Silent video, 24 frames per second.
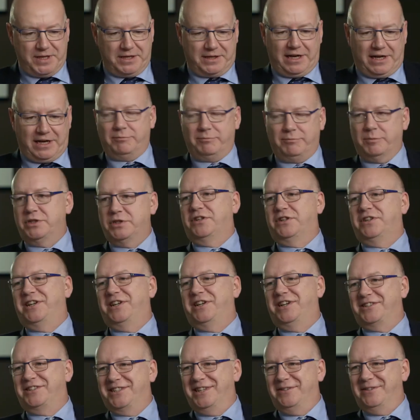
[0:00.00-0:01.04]
government on
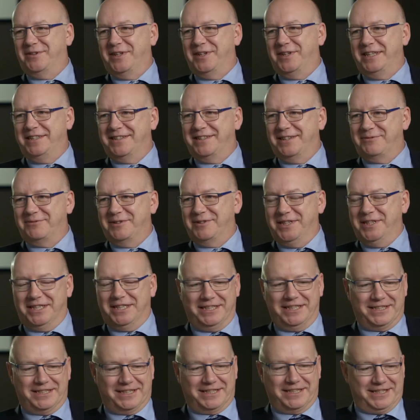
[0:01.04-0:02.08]
our TVs every
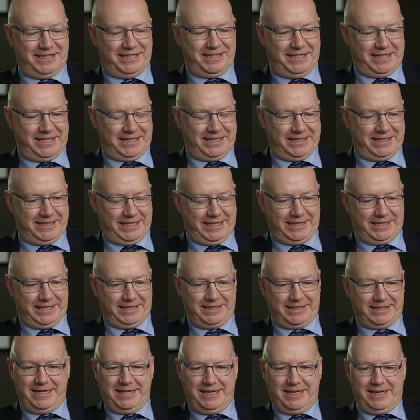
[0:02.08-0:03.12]
night kind of thing and think,